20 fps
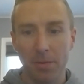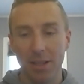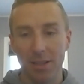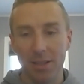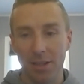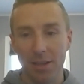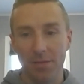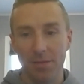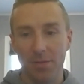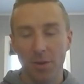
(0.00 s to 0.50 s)

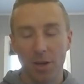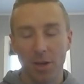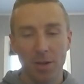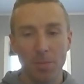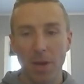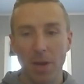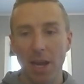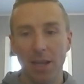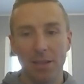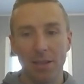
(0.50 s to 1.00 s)
And if you're
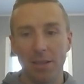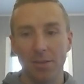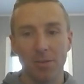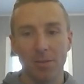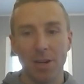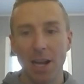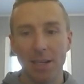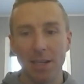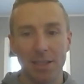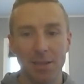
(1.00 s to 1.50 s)
going to pay 18
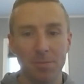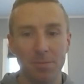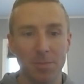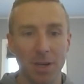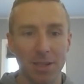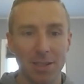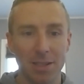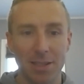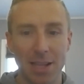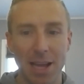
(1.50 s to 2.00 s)
or 19
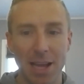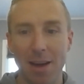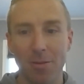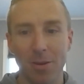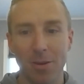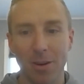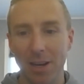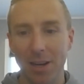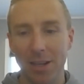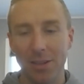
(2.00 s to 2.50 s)
bucks an
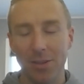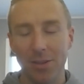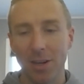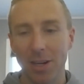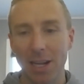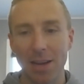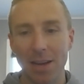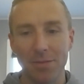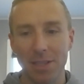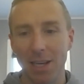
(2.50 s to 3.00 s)
hour and you're
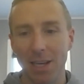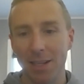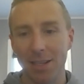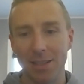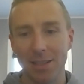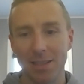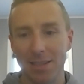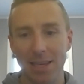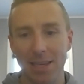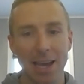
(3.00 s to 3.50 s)
going to have
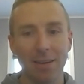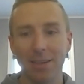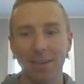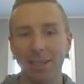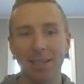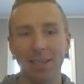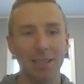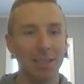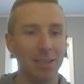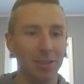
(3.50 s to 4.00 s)
tenants
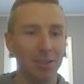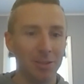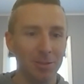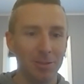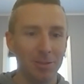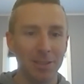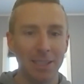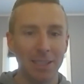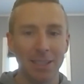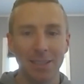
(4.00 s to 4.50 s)
yelling at
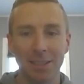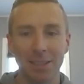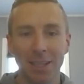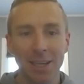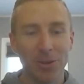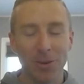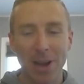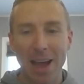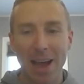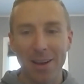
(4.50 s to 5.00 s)
you and
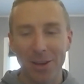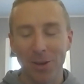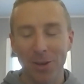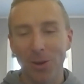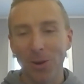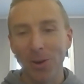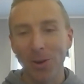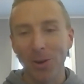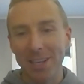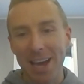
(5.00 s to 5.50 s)
you're ha-
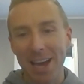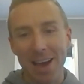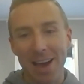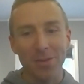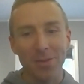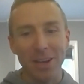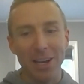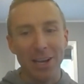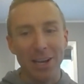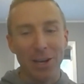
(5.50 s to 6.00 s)
you're going to
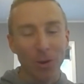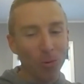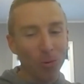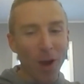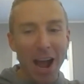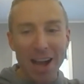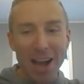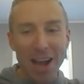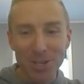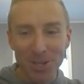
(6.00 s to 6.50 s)
have
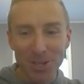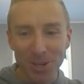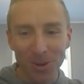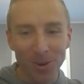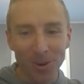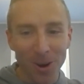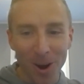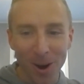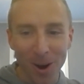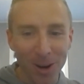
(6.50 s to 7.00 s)

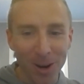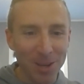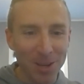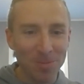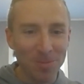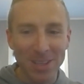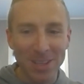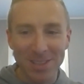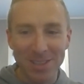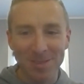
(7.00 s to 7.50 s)
irrational
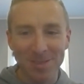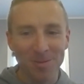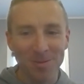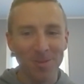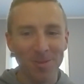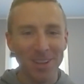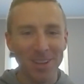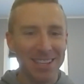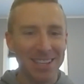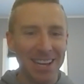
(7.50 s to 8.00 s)
arguments
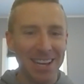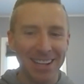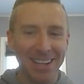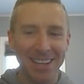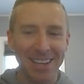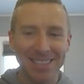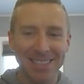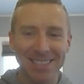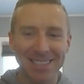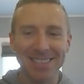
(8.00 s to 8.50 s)
with
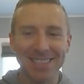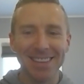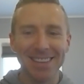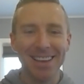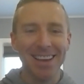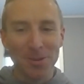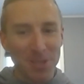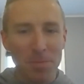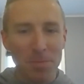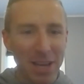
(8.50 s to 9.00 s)
tenants,
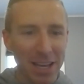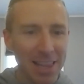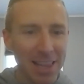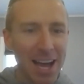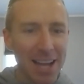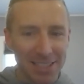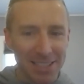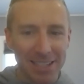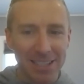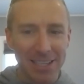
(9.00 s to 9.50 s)
this can be a
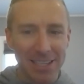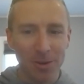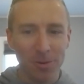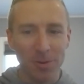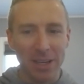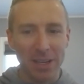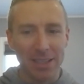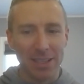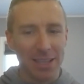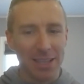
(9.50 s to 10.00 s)
lot to deal
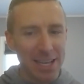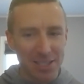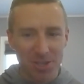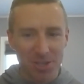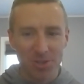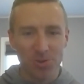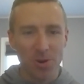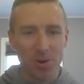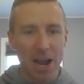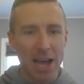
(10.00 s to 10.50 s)
with, a lot of
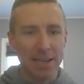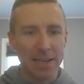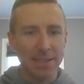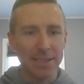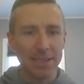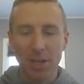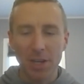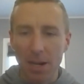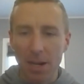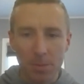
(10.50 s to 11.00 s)

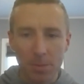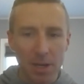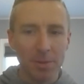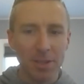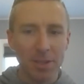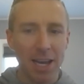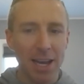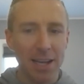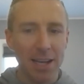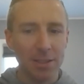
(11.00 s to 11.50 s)
stress. You got to be
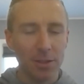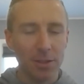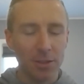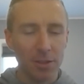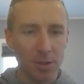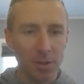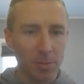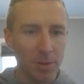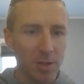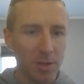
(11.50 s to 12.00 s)
able to handle
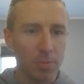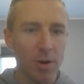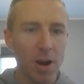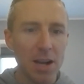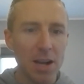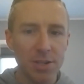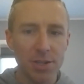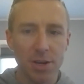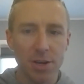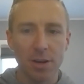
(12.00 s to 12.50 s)
a little bit of
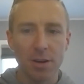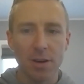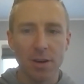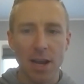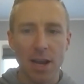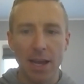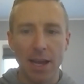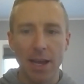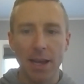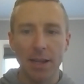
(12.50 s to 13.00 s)

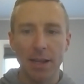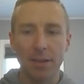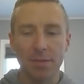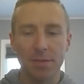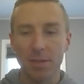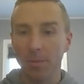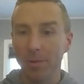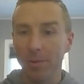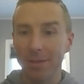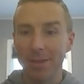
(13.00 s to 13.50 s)
pressure. And
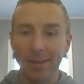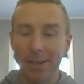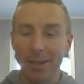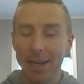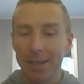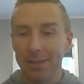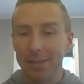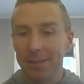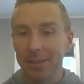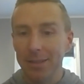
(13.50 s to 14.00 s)
if someone's like,
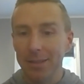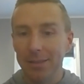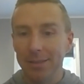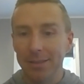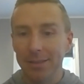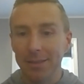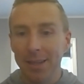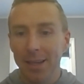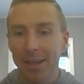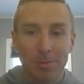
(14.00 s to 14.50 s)
I can
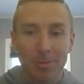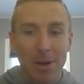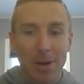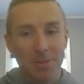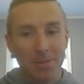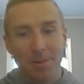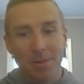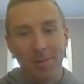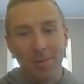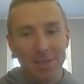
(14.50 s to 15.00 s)
just swipe
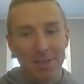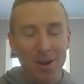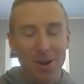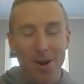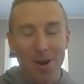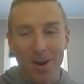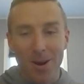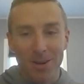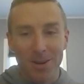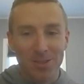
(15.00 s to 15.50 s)
someone's
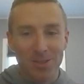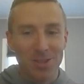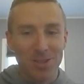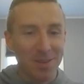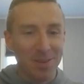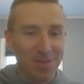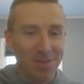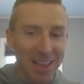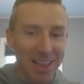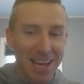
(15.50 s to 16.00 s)
card at
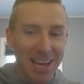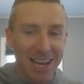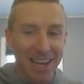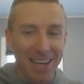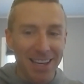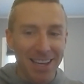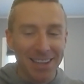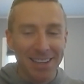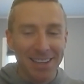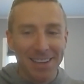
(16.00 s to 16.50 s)
Chick fil
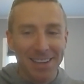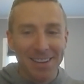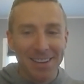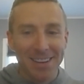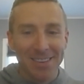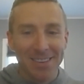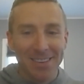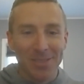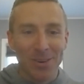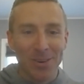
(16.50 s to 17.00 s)
A
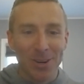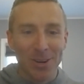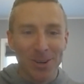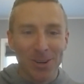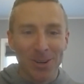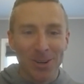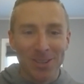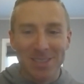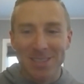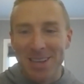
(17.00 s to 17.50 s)

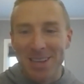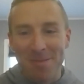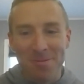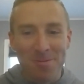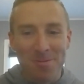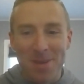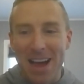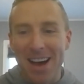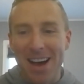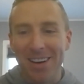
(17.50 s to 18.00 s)
for the same
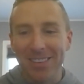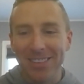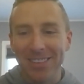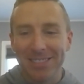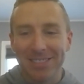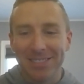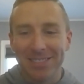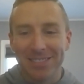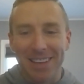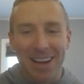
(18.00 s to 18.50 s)
amount,
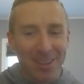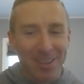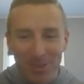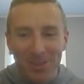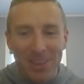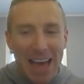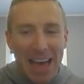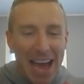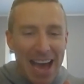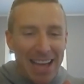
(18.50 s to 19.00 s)
I'll do
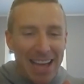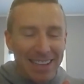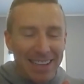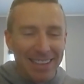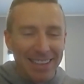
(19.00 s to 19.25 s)
that.